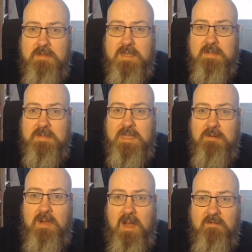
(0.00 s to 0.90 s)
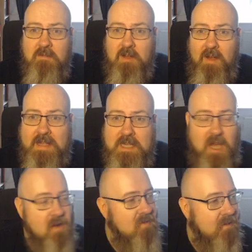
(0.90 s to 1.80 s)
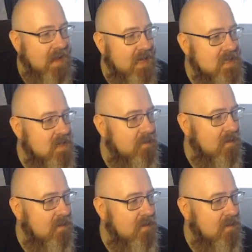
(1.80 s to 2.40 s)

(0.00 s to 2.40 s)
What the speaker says: because I'm still kind of migrating over the last couple of